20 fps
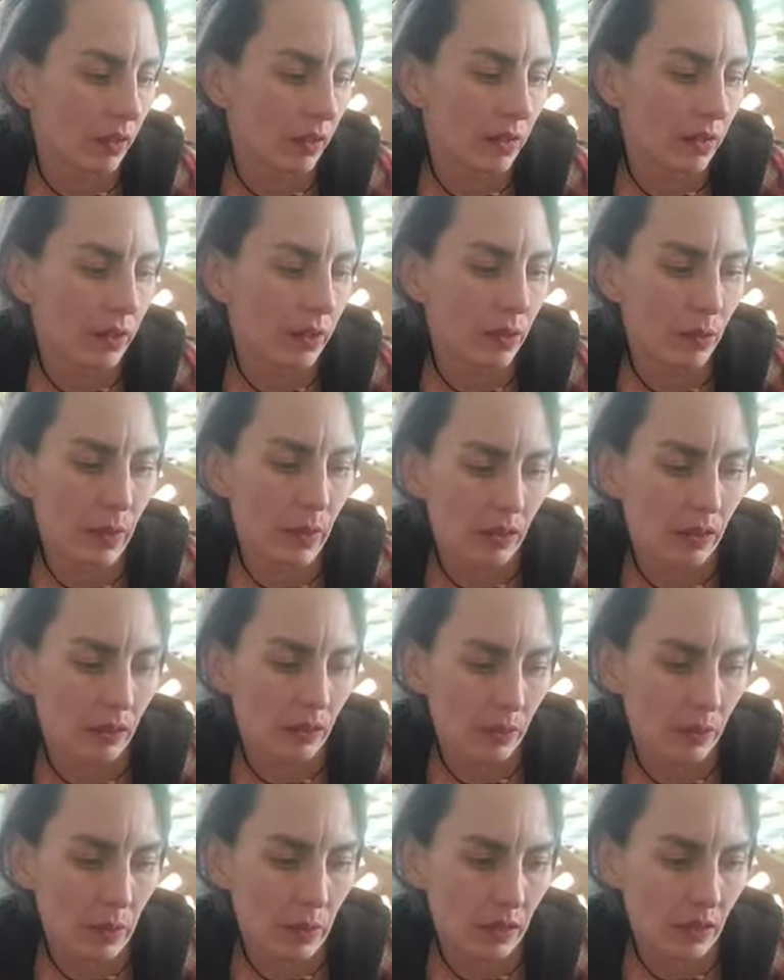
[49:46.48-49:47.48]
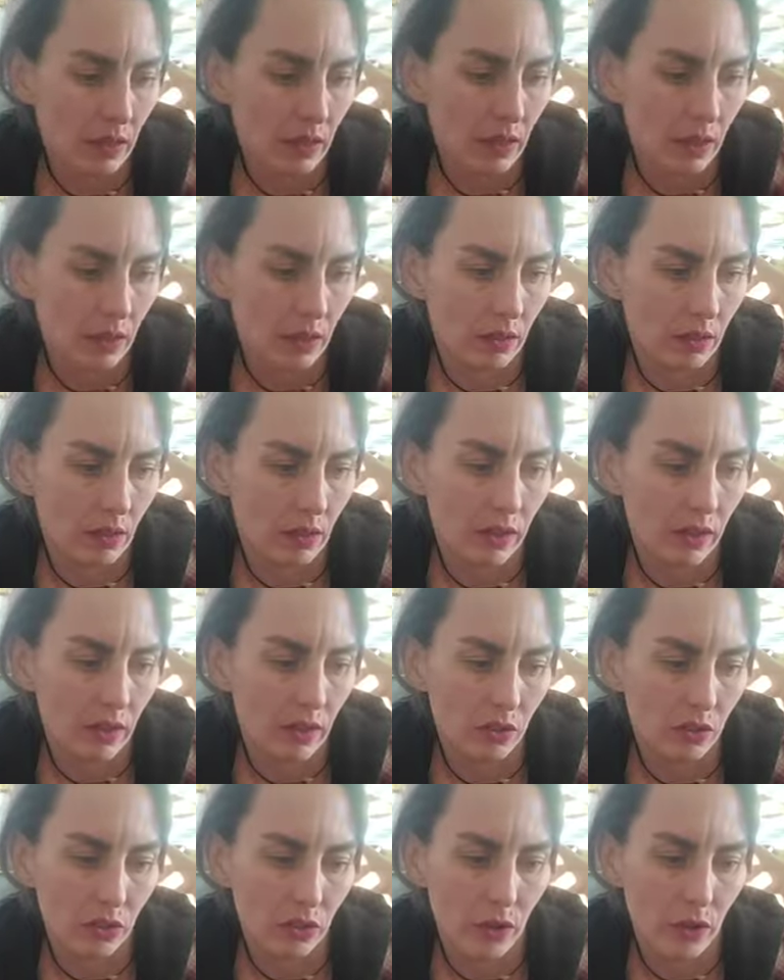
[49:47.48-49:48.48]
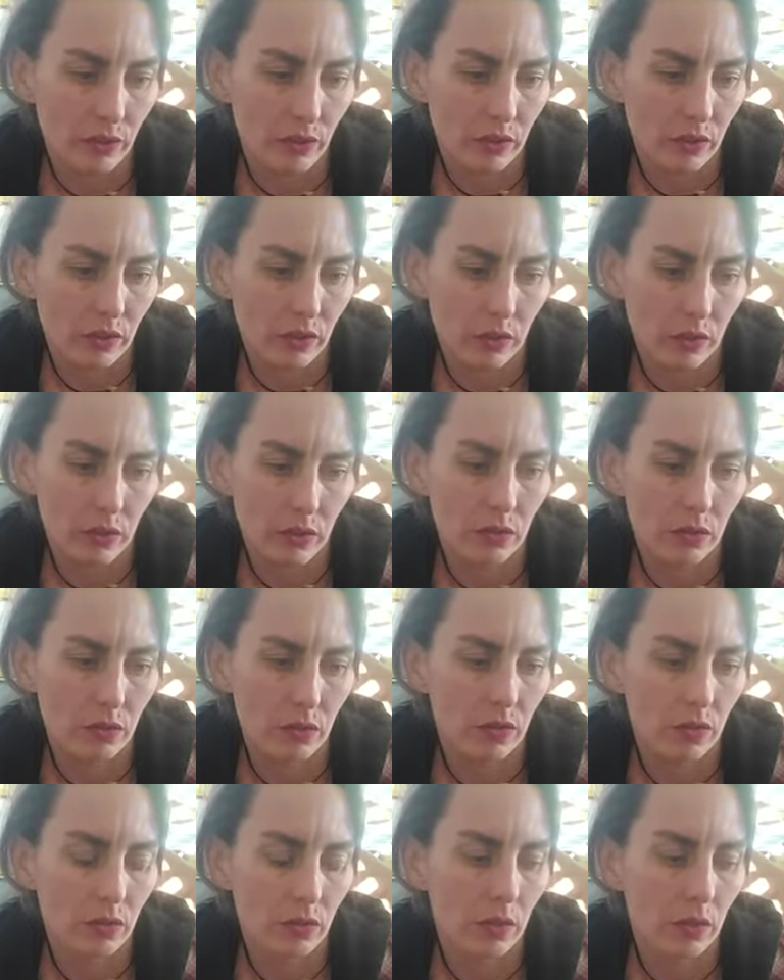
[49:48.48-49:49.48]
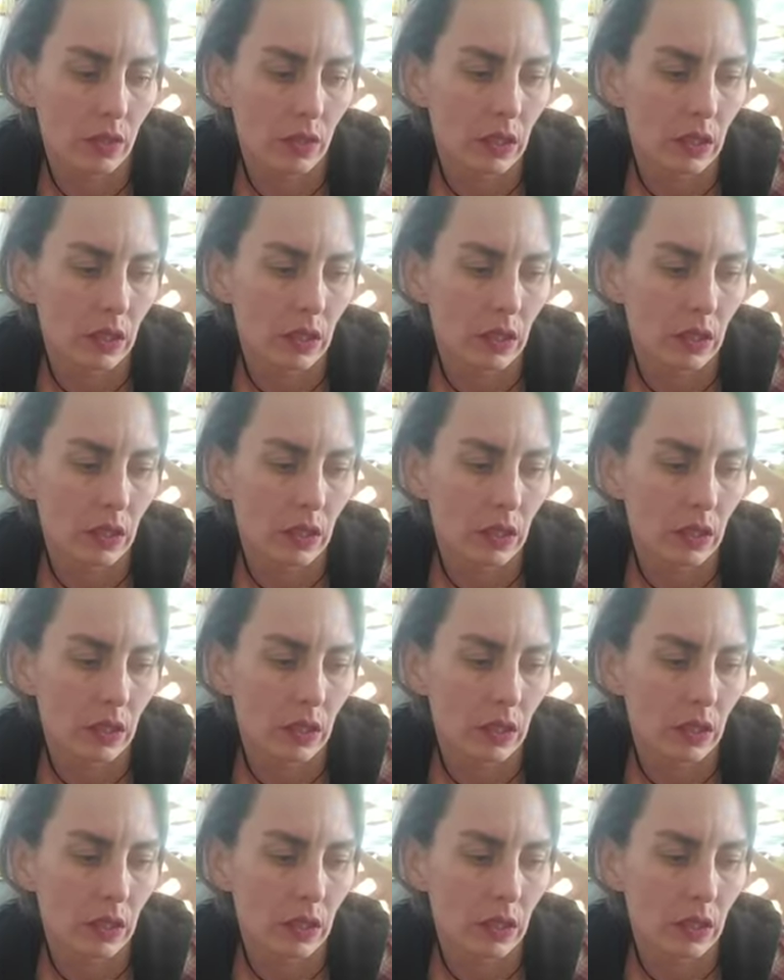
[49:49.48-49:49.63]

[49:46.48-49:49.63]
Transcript: Another man that I met at an IONS conference who